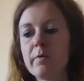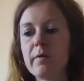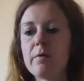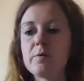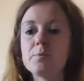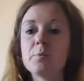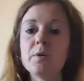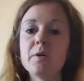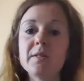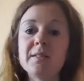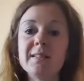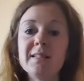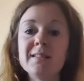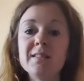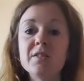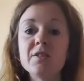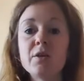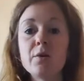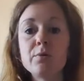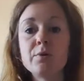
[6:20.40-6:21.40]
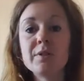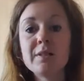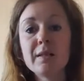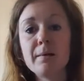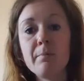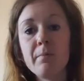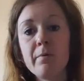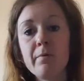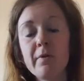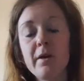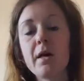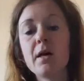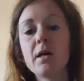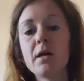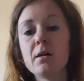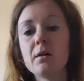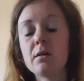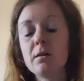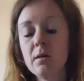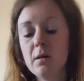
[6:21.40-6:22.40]
of hours, because these are so slim
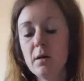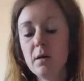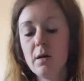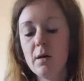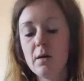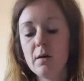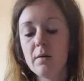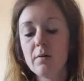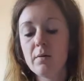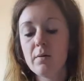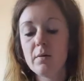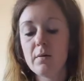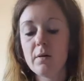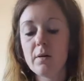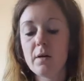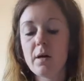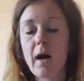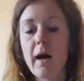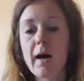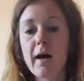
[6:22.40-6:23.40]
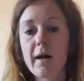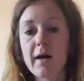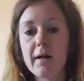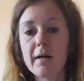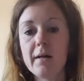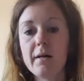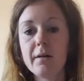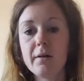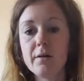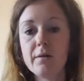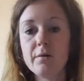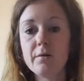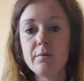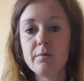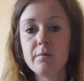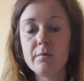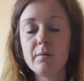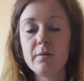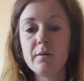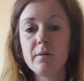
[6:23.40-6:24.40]
fitting, and
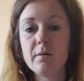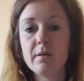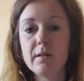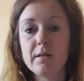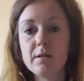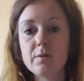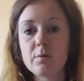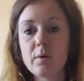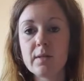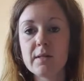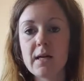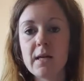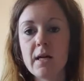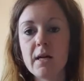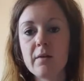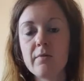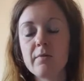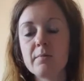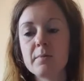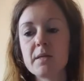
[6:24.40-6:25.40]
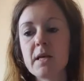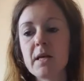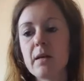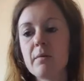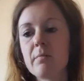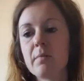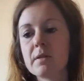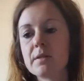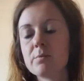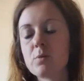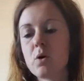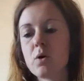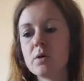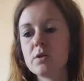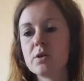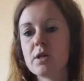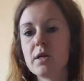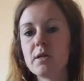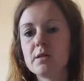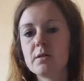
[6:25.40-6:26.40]
this is what I take if I'm taking my smaller
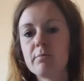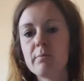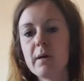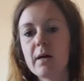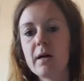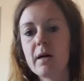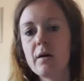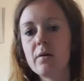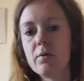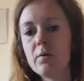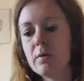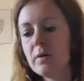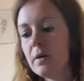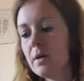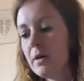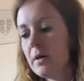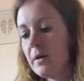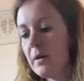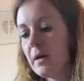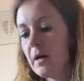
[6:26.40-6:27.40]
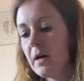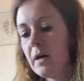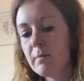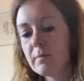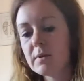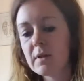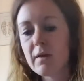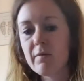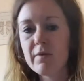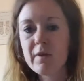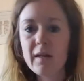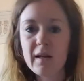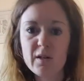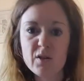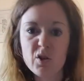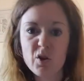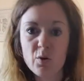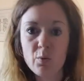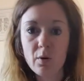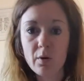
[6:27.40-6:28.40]
changing bag out, so I'm gonna put like
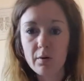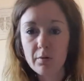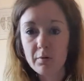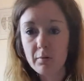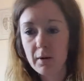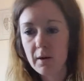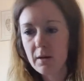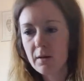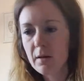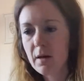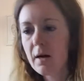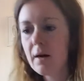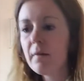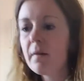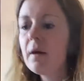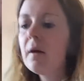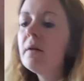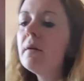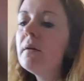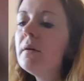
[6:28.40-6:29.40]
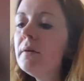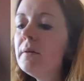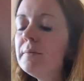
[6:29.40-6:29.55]
2 or 3 in there then.